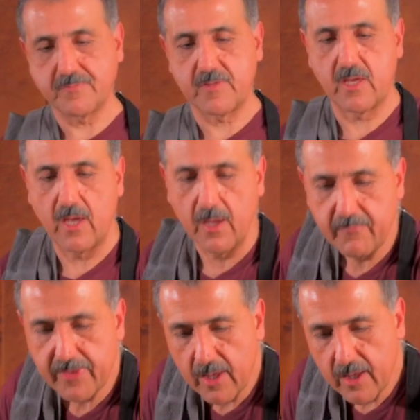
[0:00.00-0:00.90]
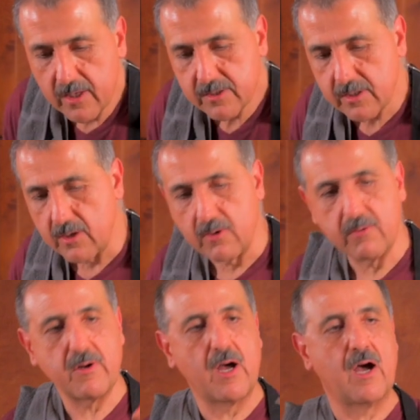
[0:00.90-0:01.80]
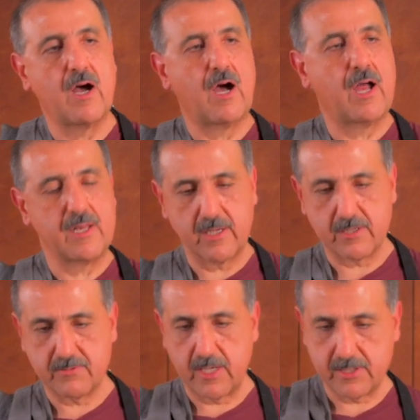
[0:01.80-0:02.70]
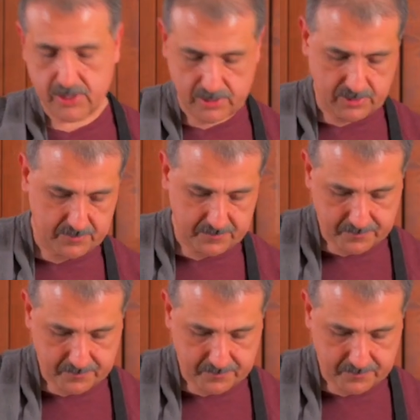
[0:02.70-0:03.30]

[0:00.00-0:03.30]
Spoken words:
Okay, so I like radishes.